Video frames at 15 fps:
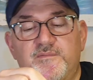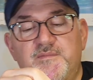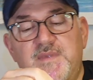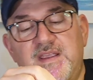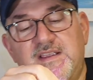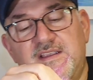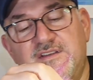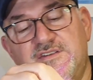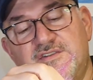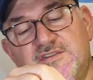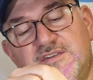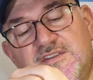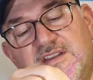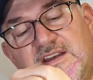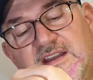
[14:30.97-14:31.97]
making
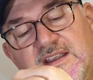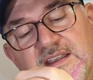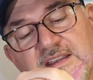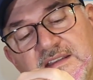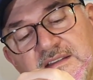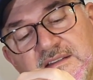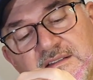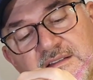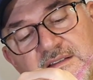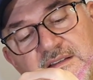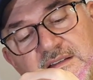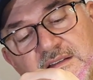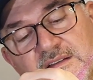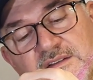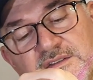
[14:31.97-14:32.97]
sure that I
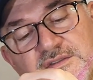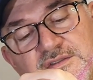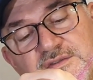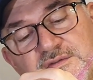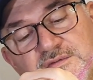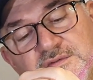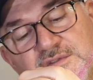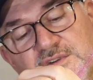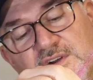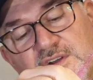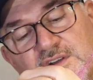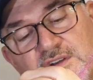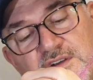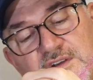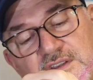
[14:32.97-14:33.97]
do draw
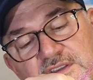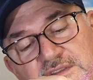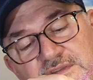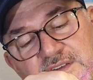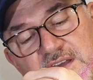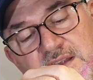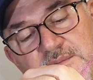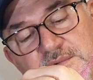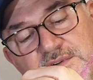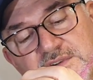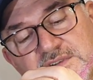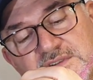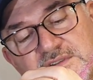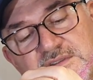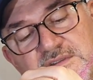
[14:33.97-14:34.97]
all the
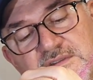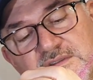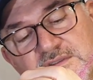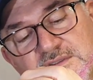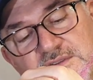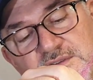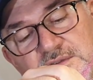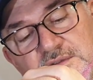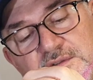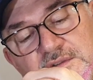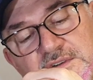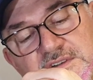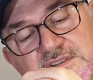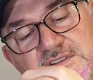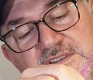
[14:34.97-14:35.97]
fibers
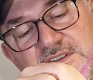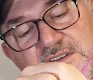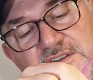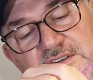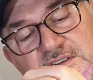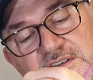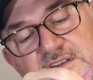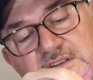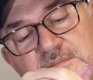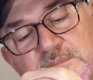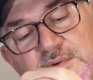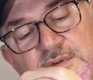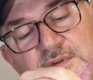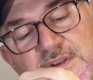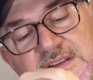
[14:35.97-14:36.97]
towards the hook
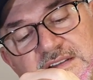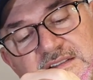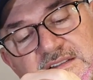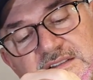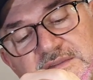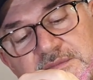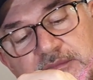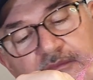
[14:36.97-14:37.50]
point